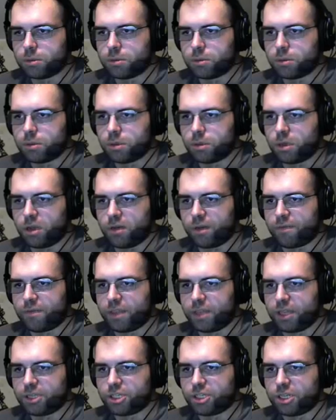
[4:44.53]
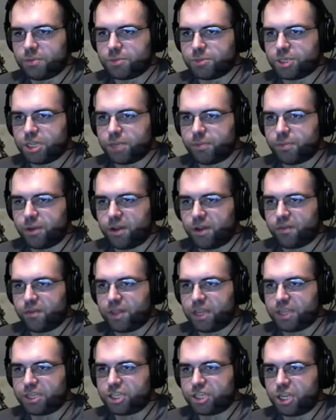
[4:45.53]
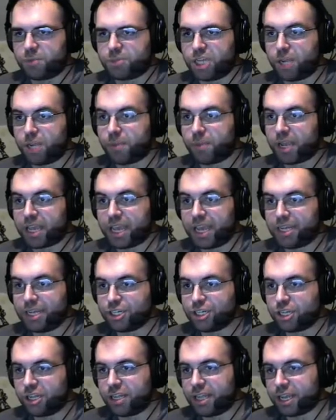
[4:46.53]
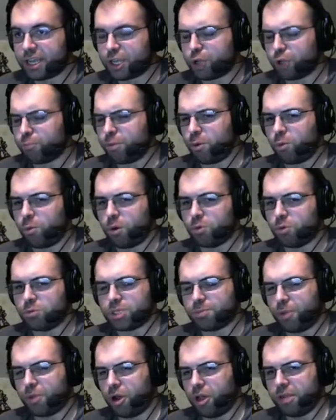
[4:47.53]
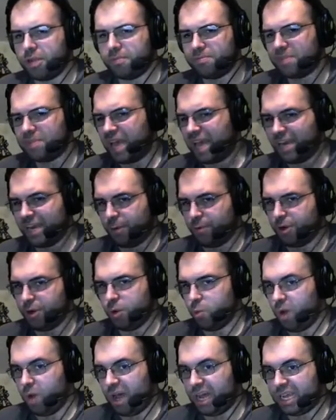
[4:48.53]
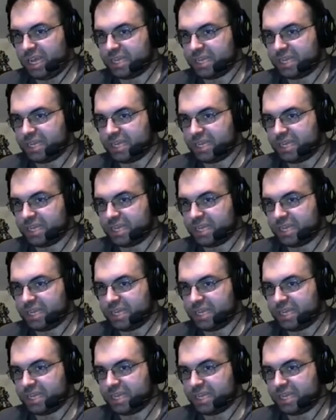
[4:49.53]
Off that Cheep Cheep, off that Cheep Cheep. Occasionally that Koopa won't spawn. I don't know why.